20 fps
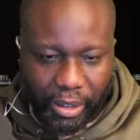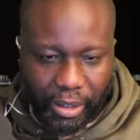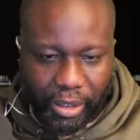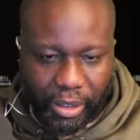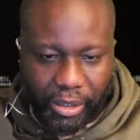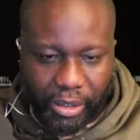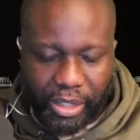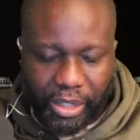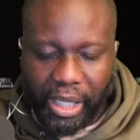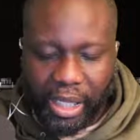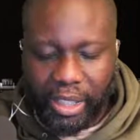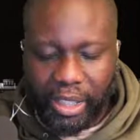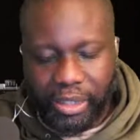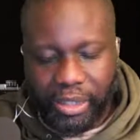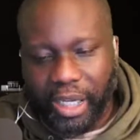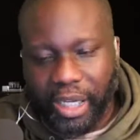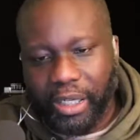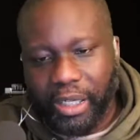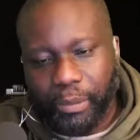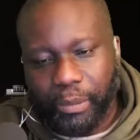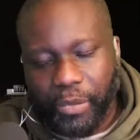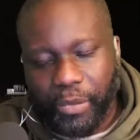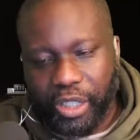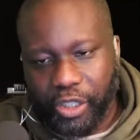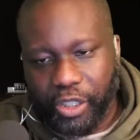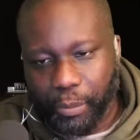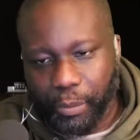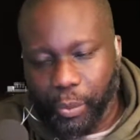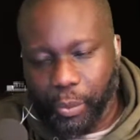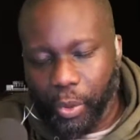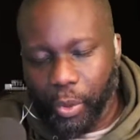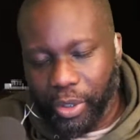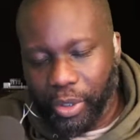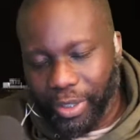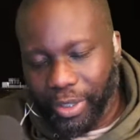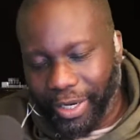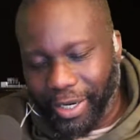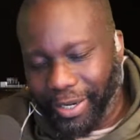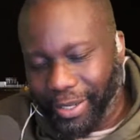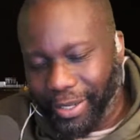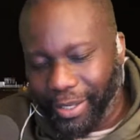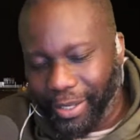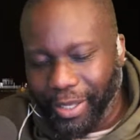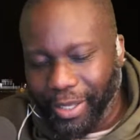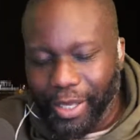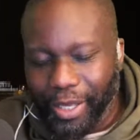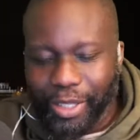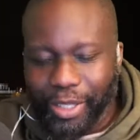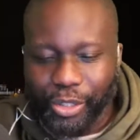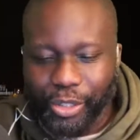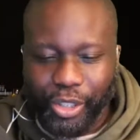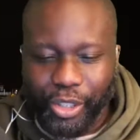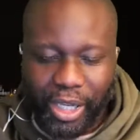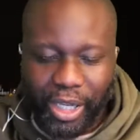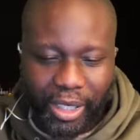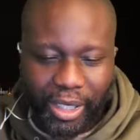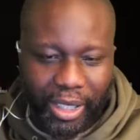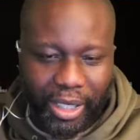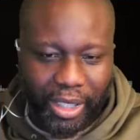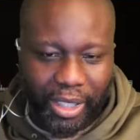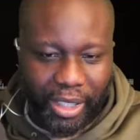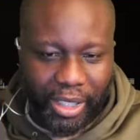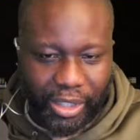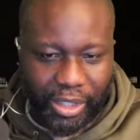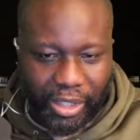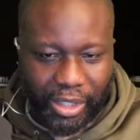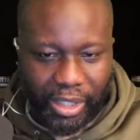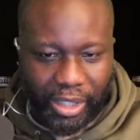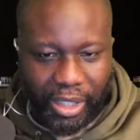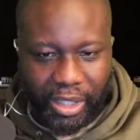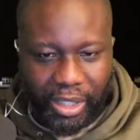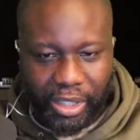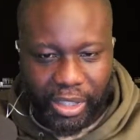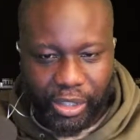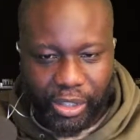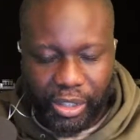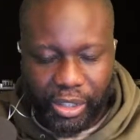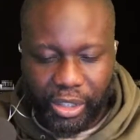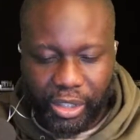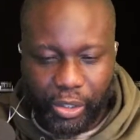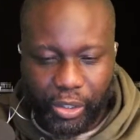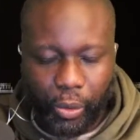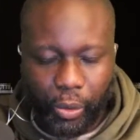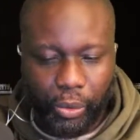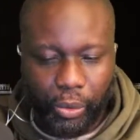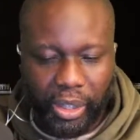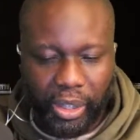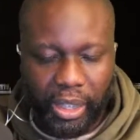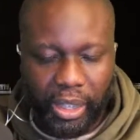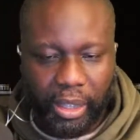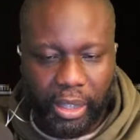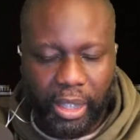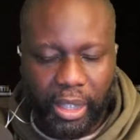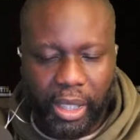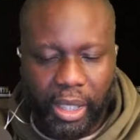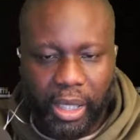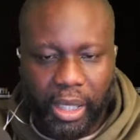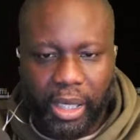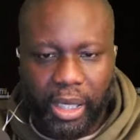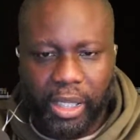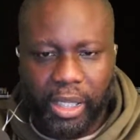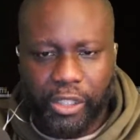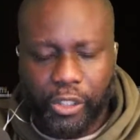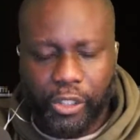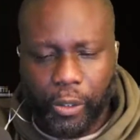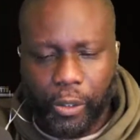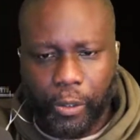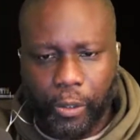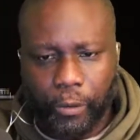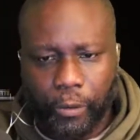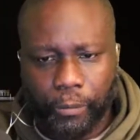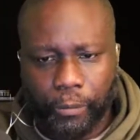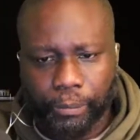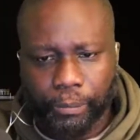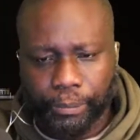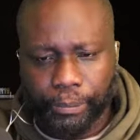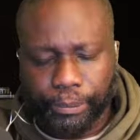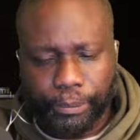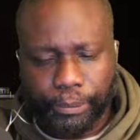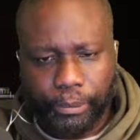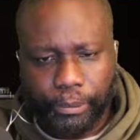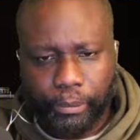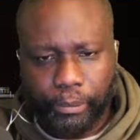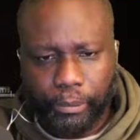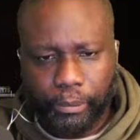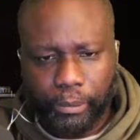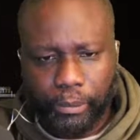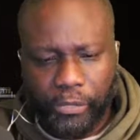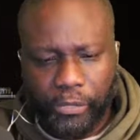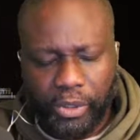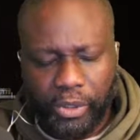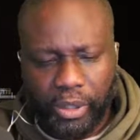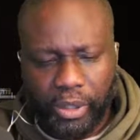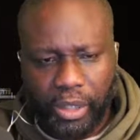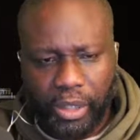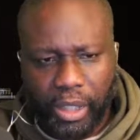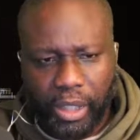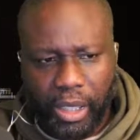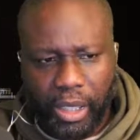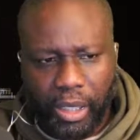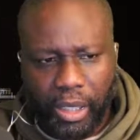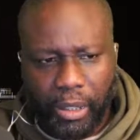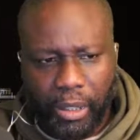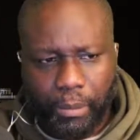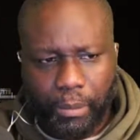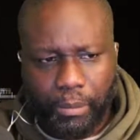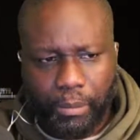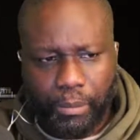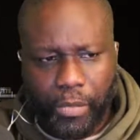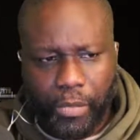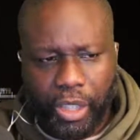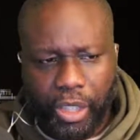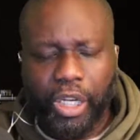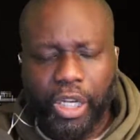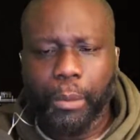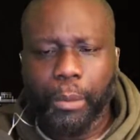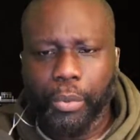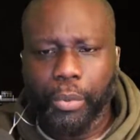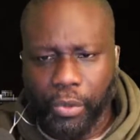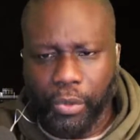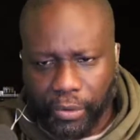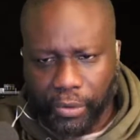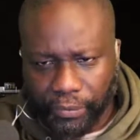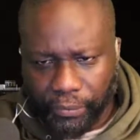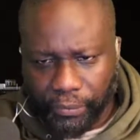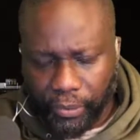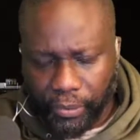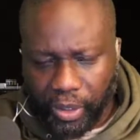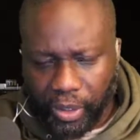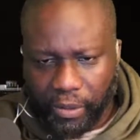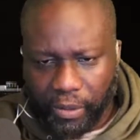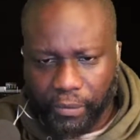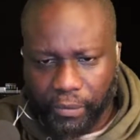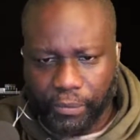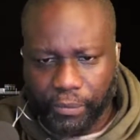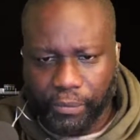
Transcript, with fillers: Channing Tatum is supporting Jada in this in this this whole thing. And so um, a number of, of